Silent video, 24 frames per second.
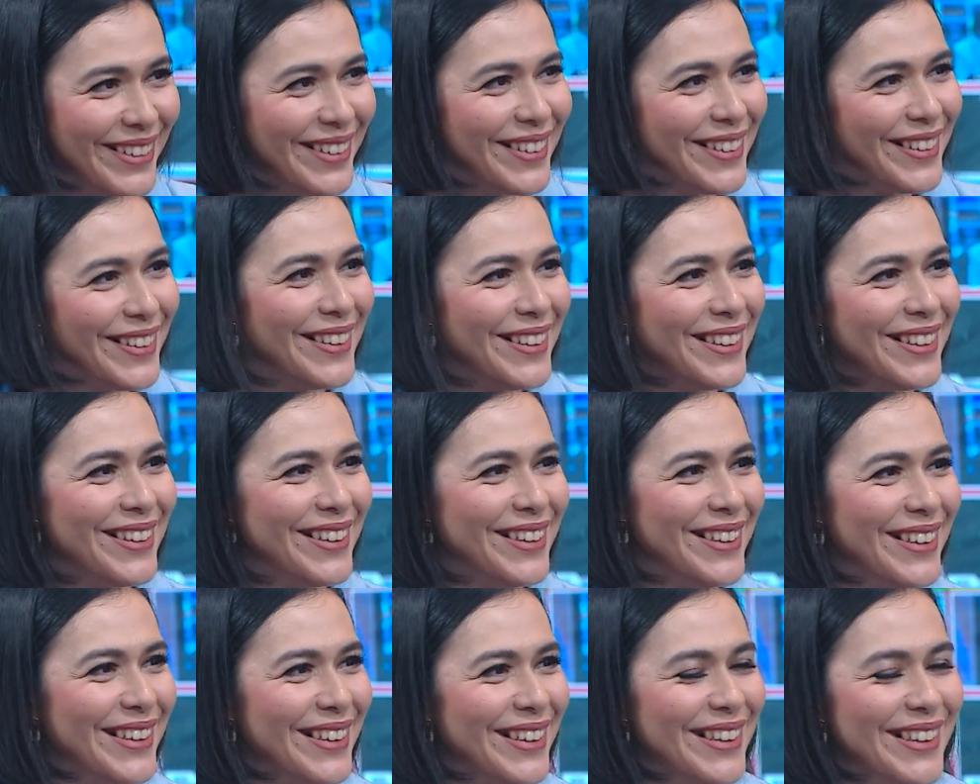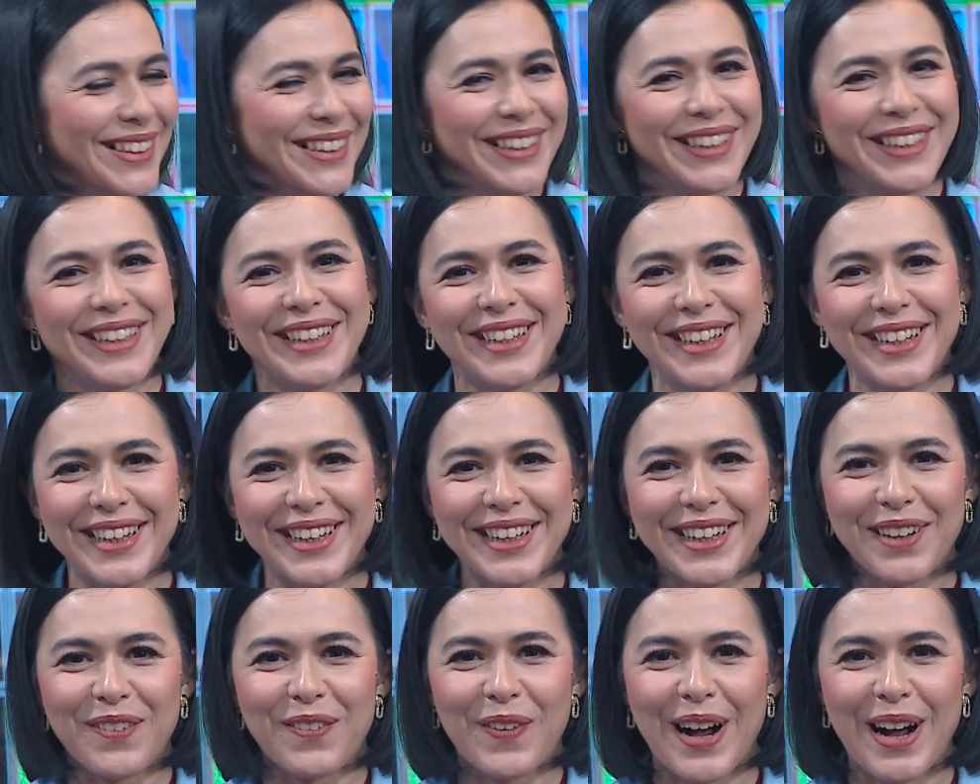you so much. Oh my
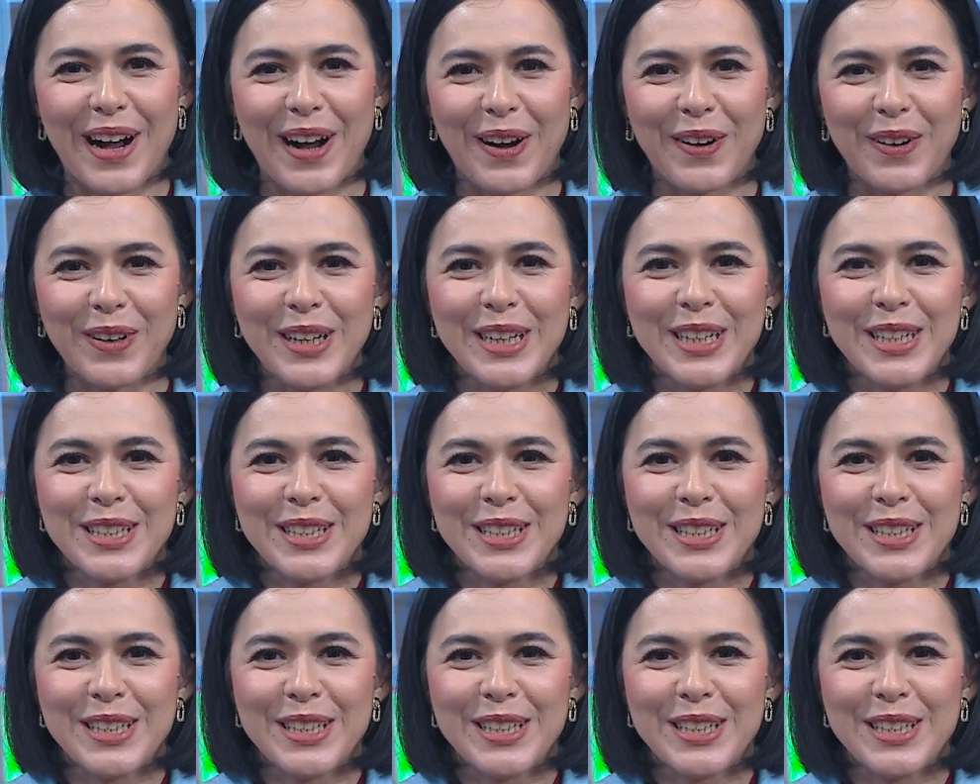gosh. Wow.